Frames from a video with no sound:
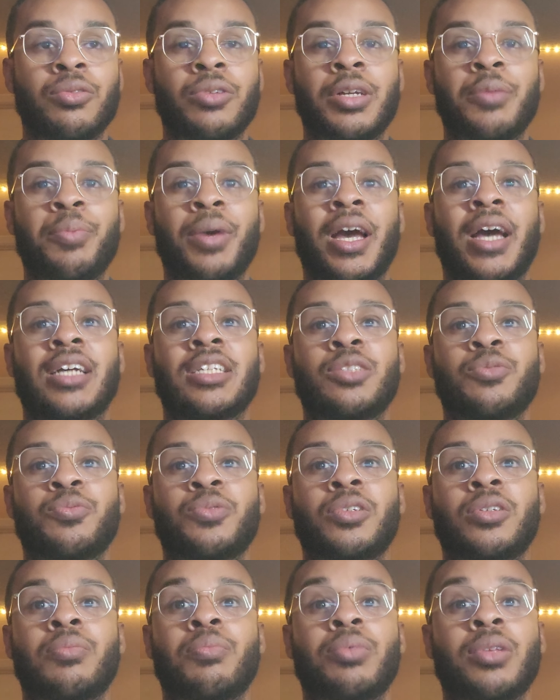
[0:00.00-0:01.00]
or a
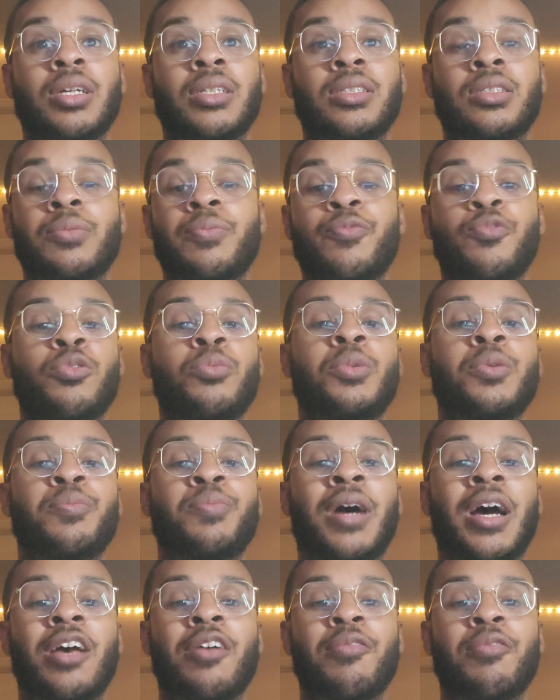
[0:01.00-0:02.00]
password plus some form of
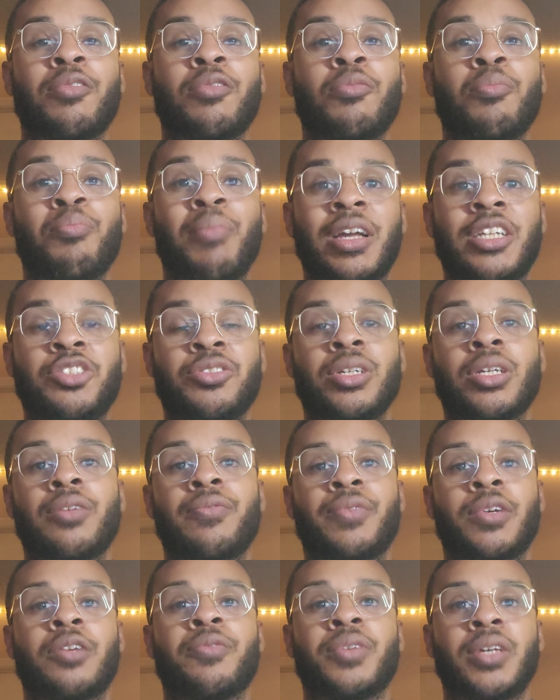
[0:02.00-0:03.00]
biometric
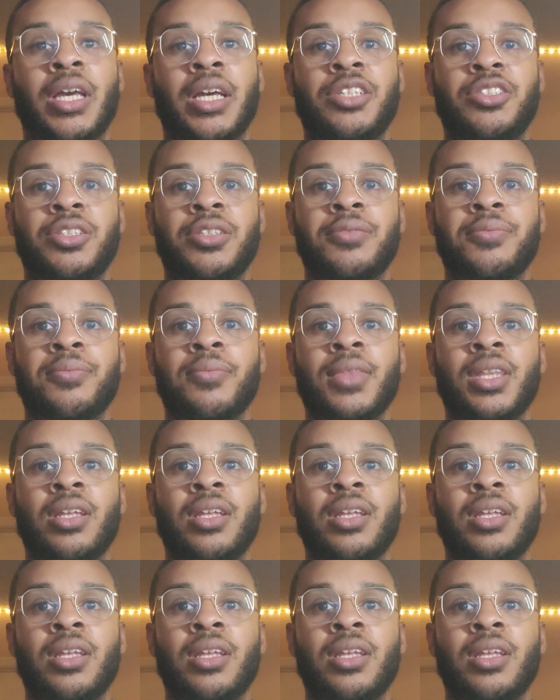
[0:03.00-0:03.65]
verification.